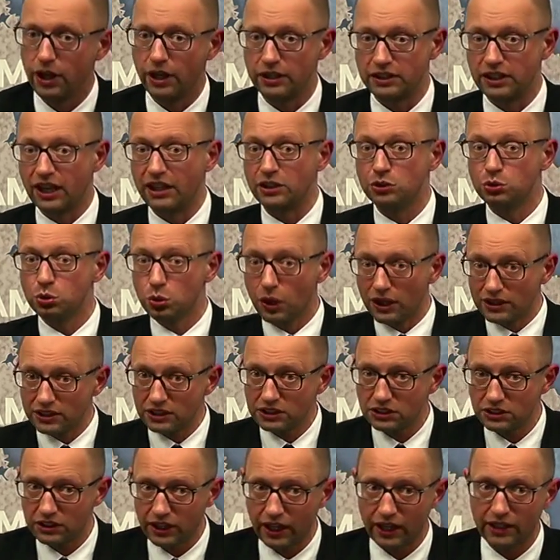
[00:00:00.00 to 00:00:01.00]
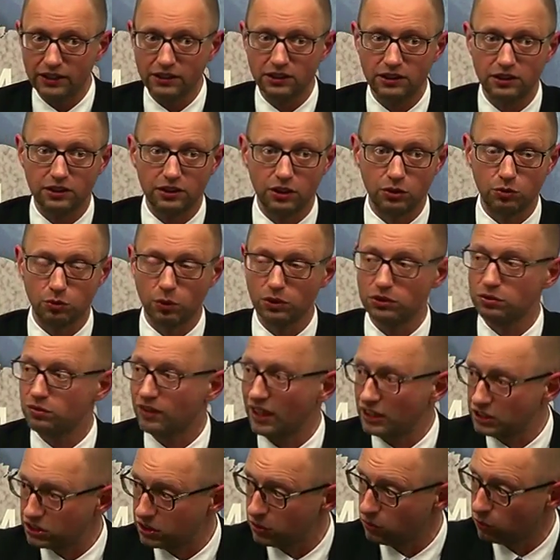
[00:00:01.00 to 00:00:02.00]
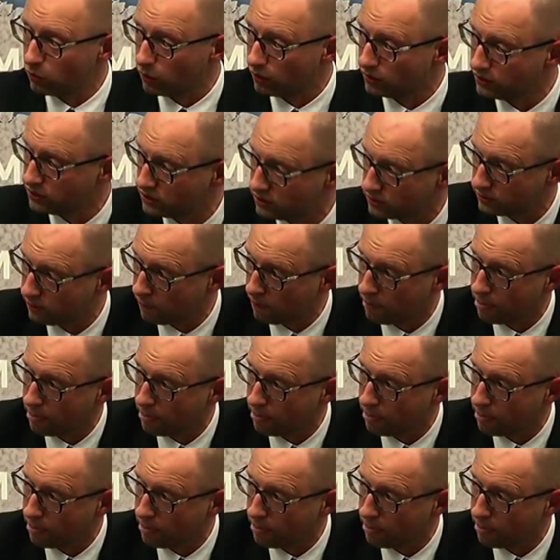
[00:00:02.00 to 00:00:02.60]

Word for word: And I do understand that what Russia wants,